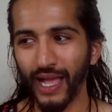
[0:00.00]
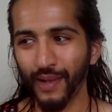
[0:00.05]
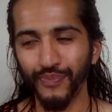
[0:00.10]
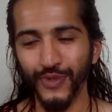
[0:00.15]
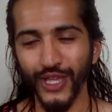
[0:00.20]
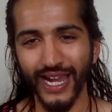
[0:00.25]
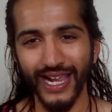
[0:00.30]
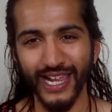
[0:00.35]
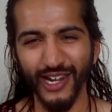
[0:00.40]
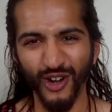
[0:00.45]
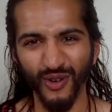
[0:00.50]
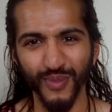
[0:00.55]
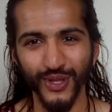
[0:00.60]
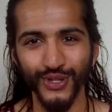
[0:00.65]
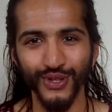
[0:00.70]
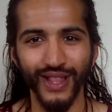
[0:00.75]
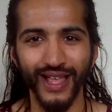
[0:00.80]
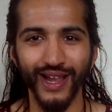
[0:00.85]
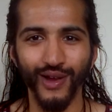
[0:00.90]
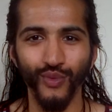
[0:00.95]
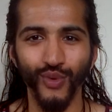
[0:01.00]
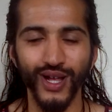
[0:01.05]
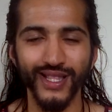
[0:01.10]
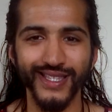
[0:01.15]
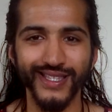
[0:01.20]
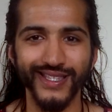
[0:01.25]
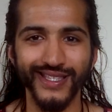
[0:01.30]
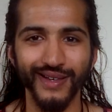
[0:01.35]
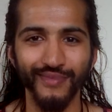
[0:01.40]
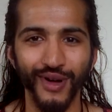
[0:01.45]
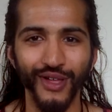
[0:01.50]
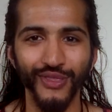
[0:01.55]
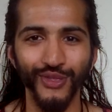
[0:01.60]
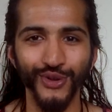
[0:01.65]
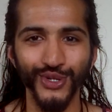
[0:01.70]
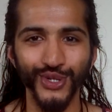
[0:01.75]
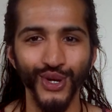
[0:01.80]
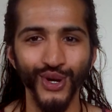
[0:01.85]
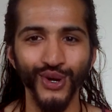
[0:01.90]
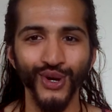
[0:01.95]
update I can normally do like once a month
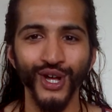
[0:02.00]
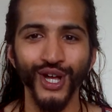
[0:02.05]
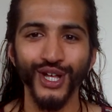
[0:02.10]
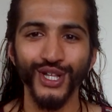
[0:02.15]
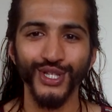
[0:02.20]
or so.